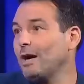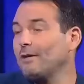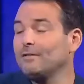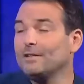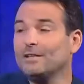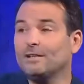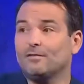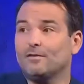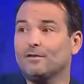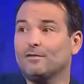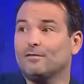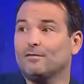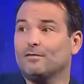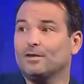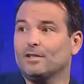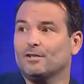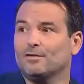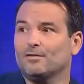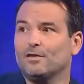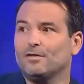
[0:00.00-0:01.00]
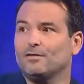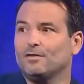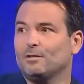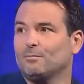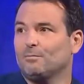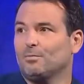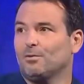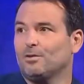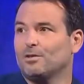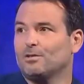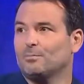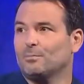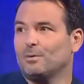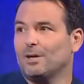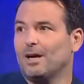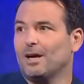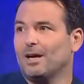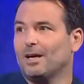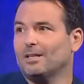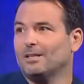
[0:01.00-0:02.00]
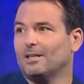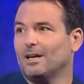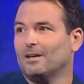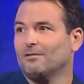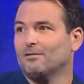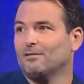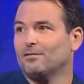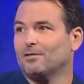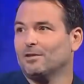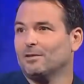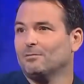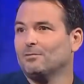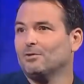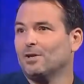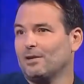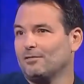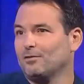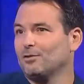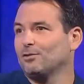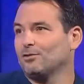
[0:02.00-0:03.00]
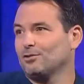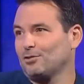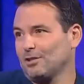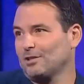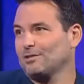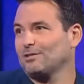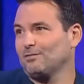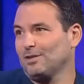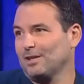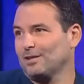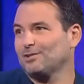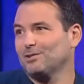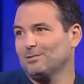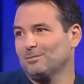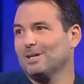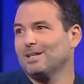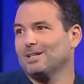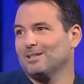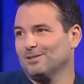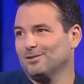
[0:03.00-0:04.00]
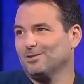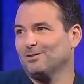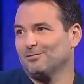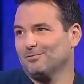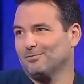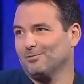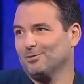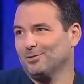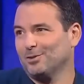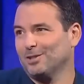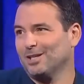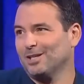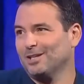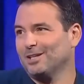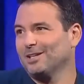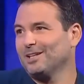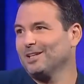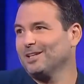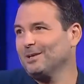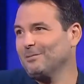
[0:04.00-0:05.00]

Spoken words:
I think if you finish 15 points behind either of them, you have a good chance of actually making top four, okay?